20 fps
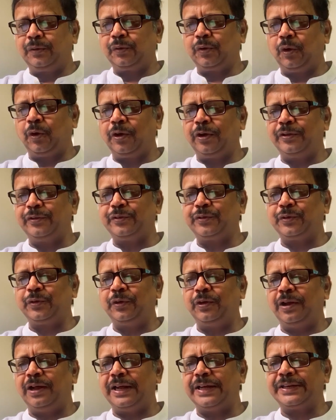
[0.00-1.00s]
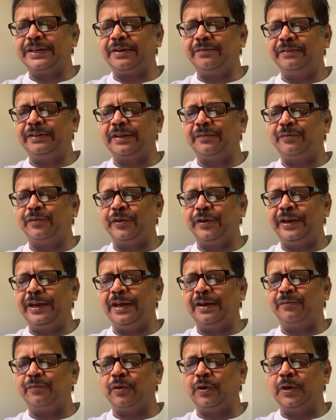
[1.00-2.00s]
Slogans too lost with the fury
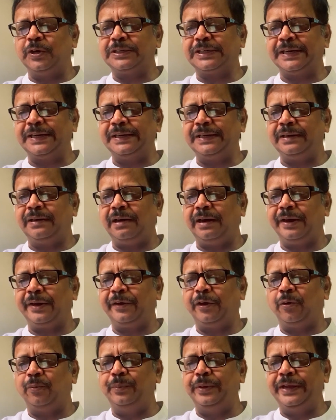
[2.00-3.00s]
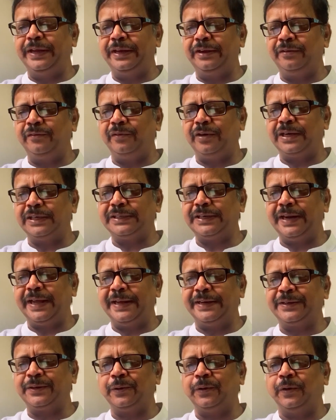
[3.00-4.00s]
of ocean are now being washed
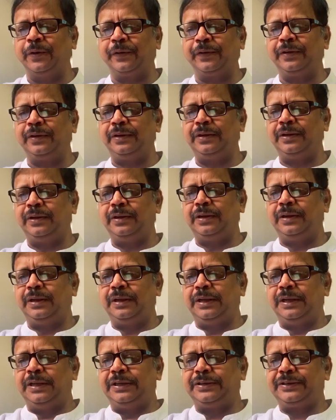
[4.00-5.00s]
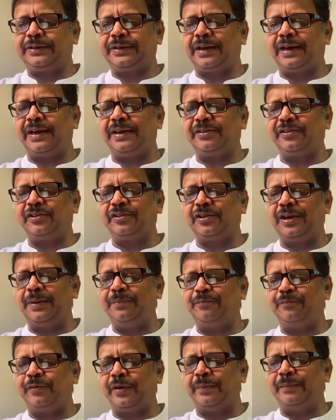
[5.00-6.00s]
ashore. Stars
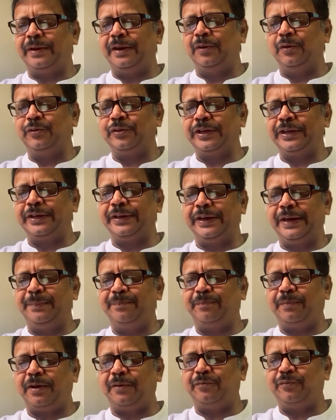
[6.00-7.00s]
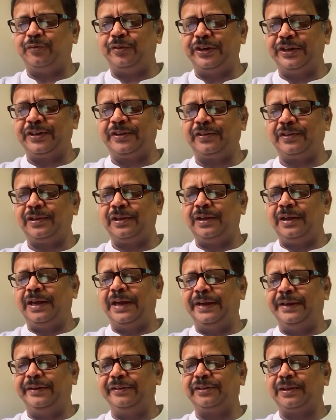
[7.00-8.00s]
slip from a losing grip of fists
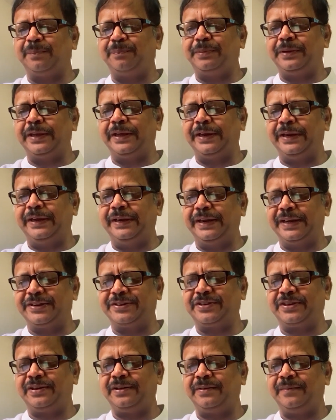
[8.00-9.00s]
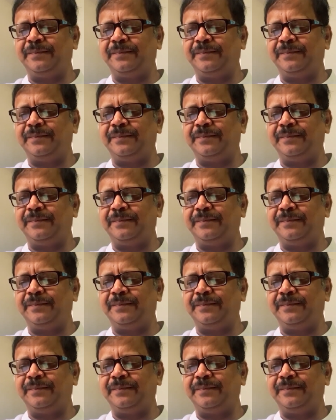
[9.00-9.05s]
and disappear in dust.